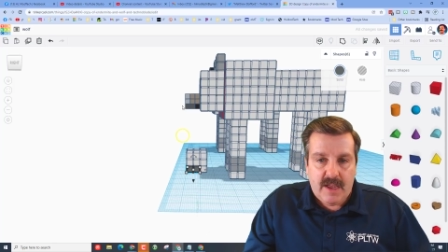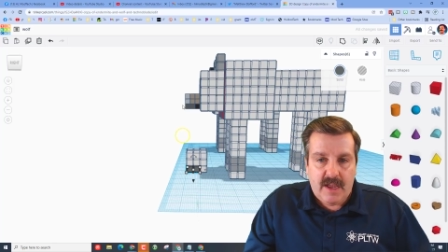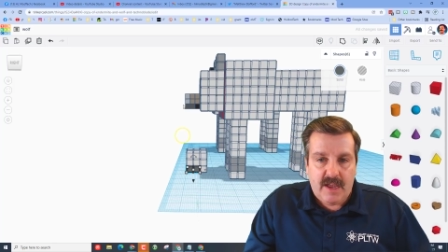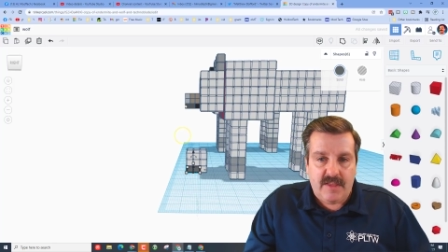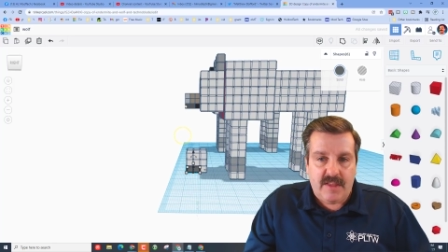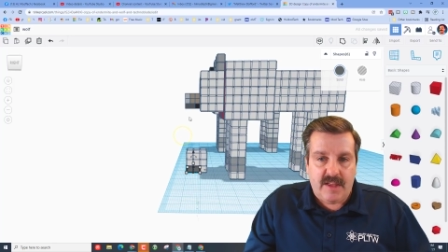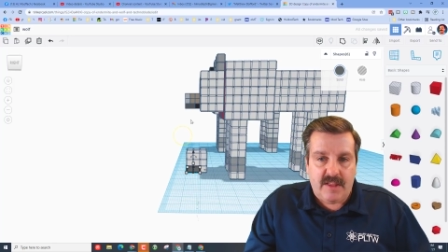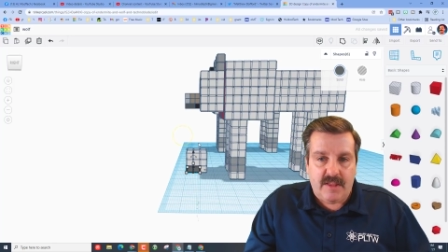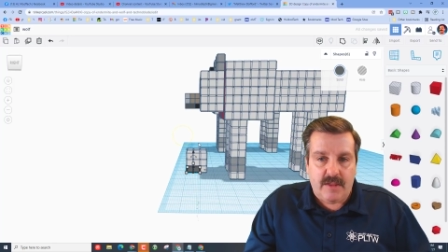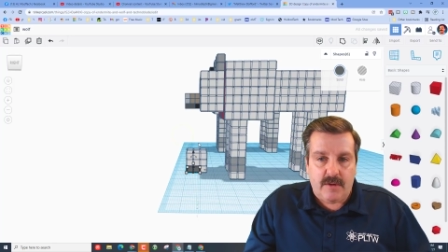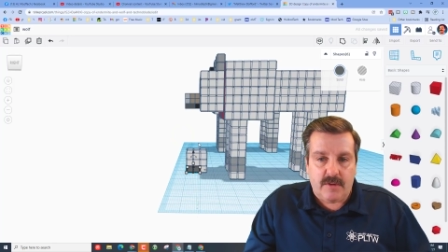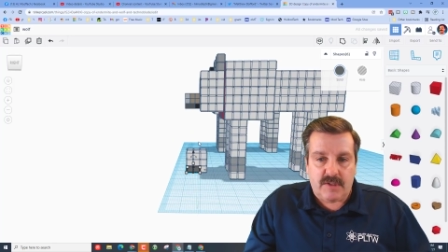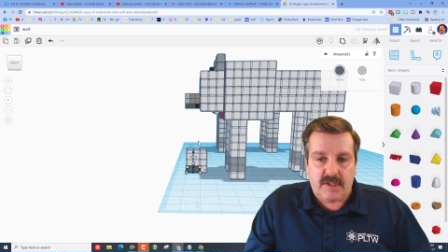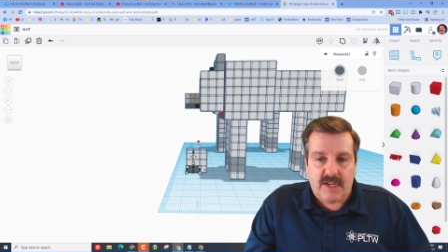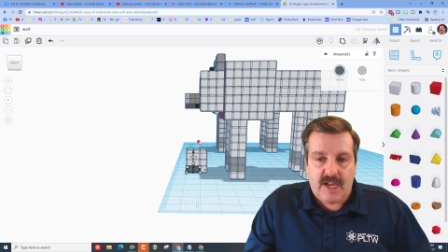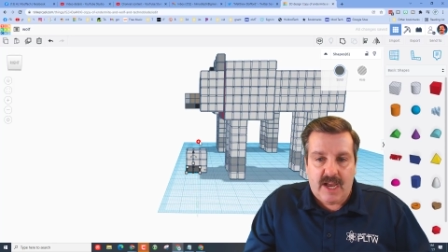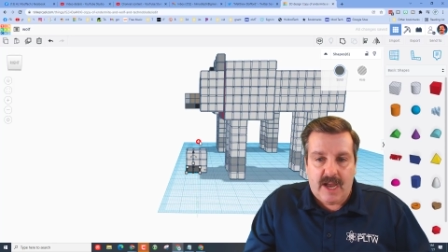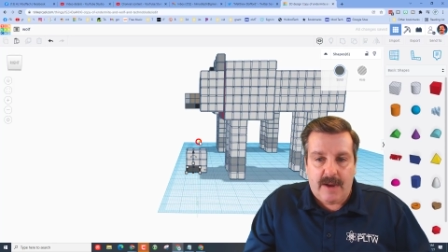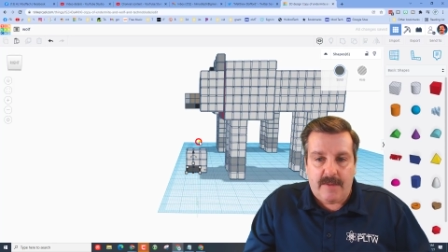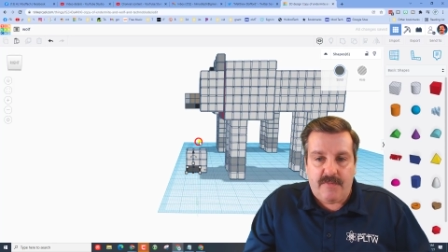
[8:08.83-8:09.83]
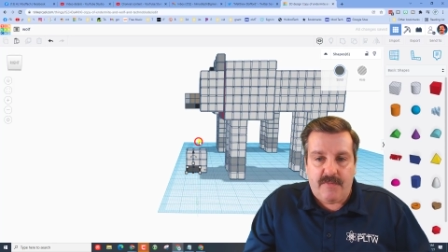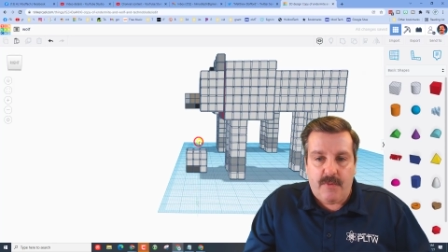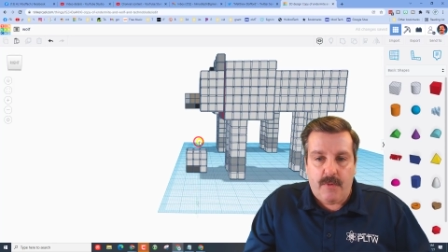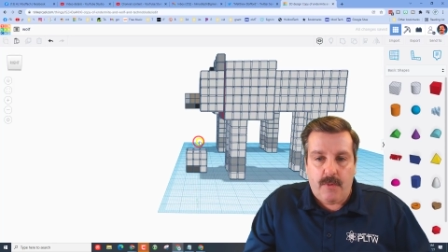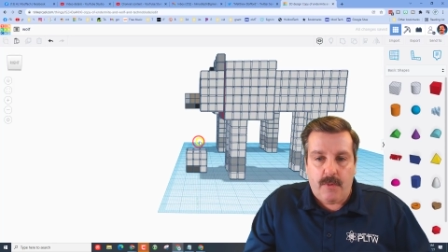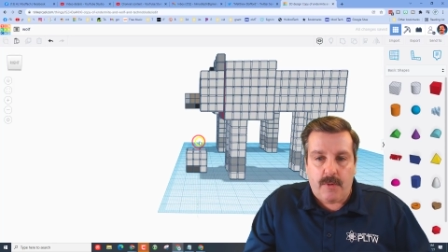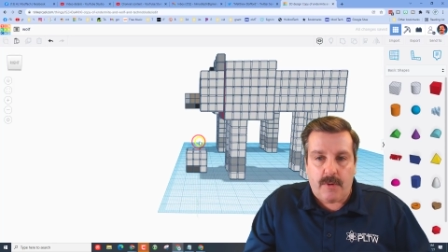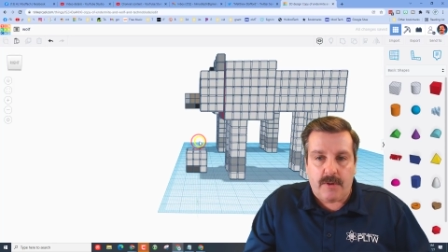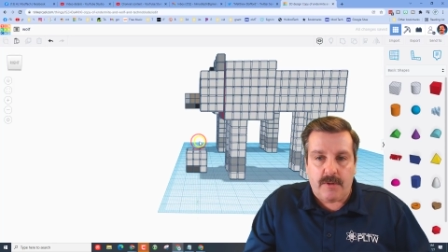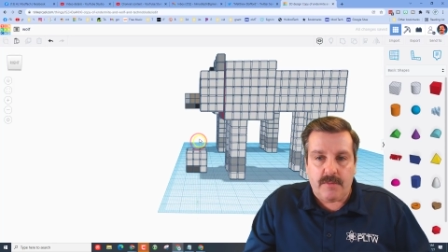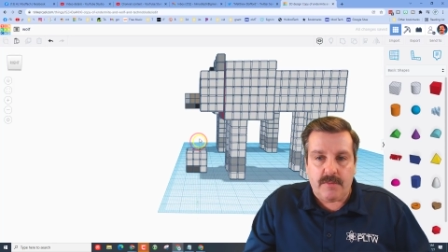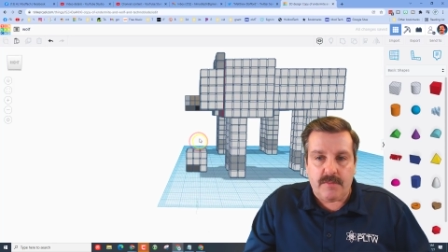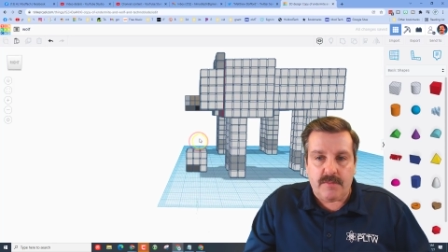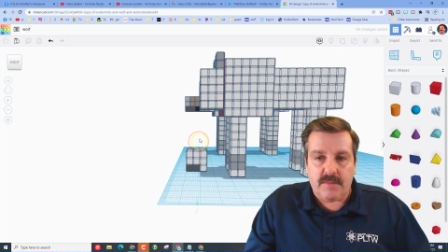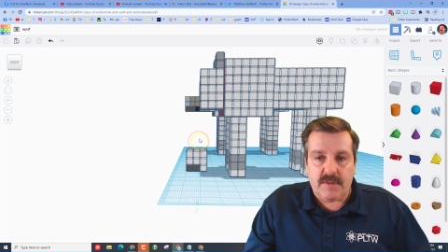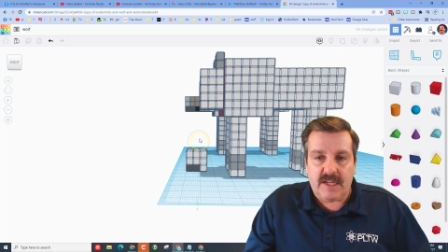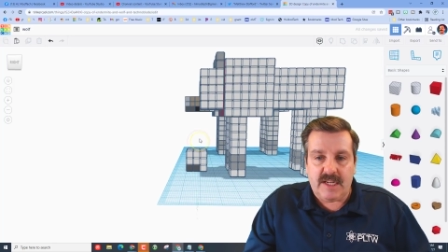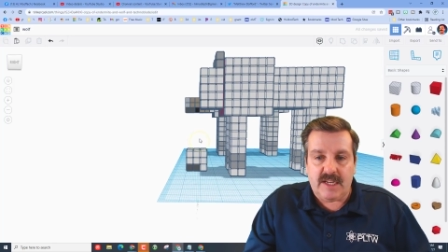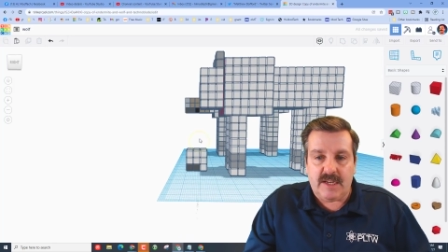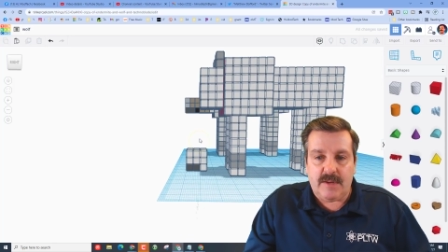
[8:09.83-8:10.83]
And then those top four
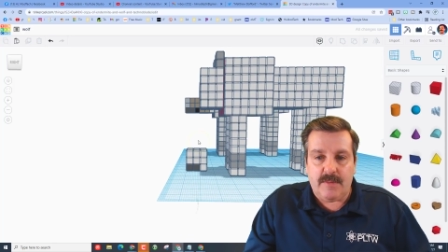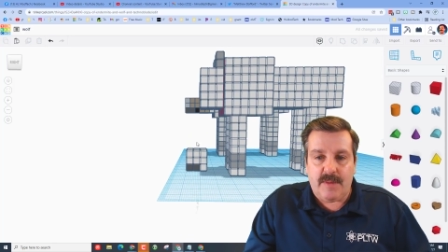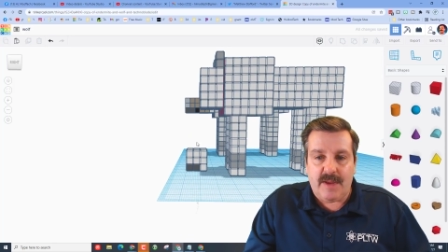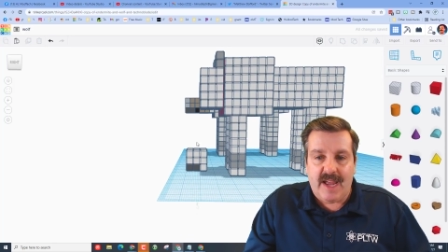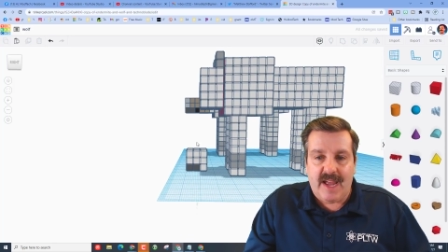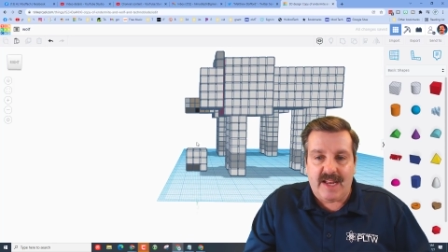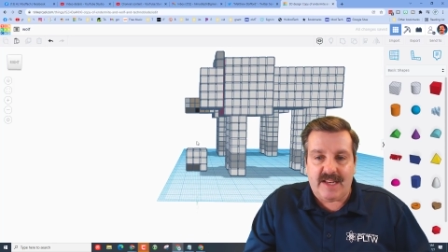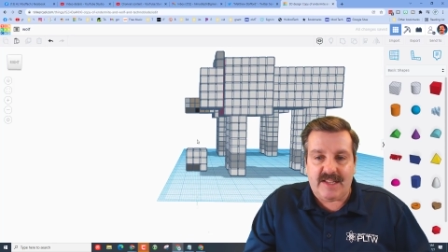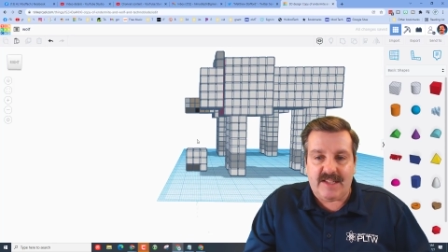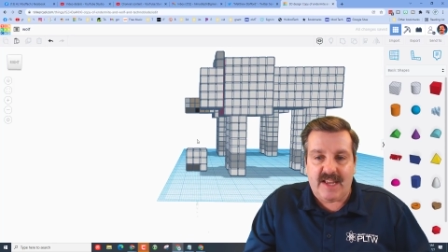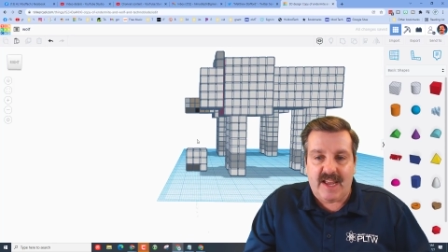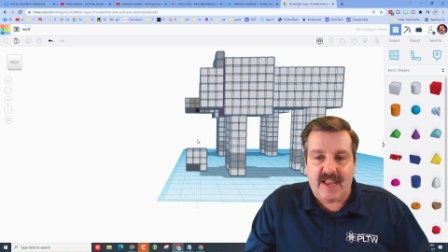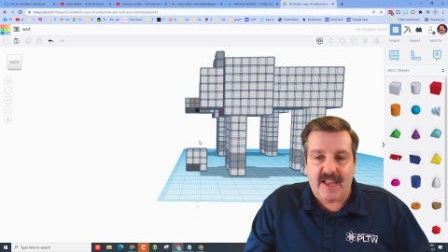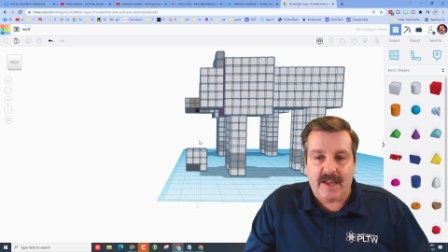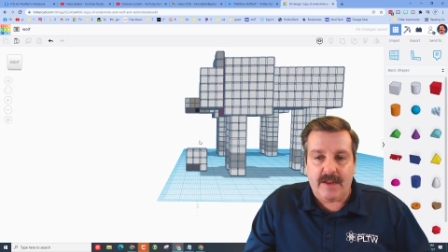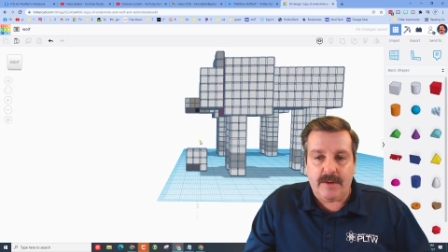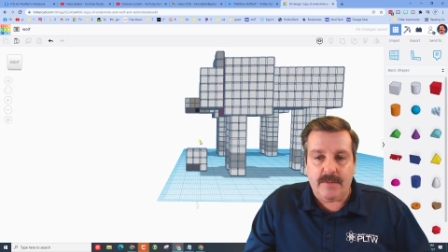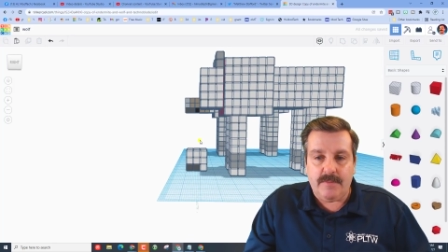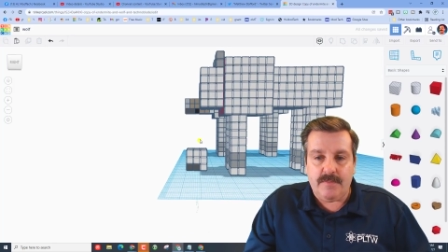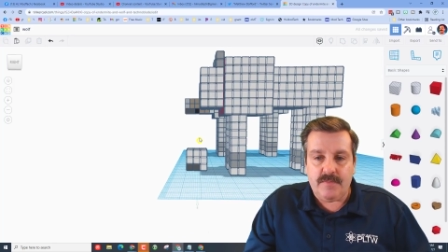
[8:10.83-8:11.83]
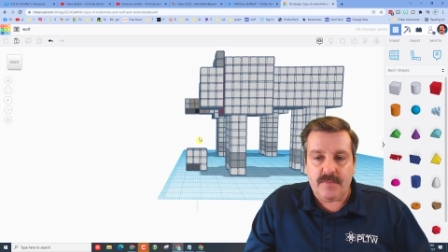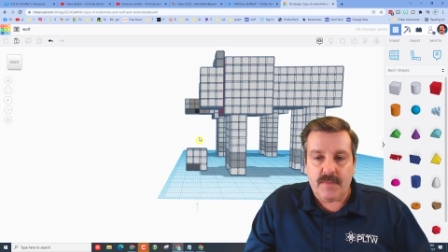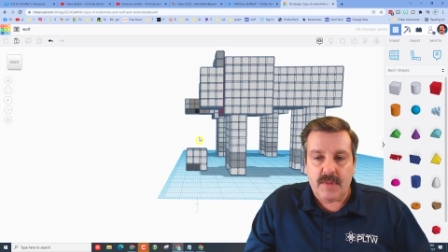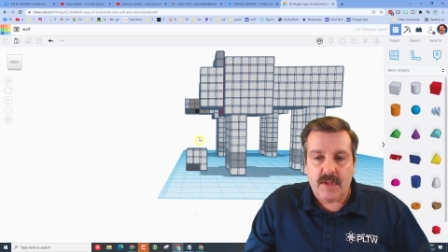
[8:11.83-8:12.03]
need to be a tan.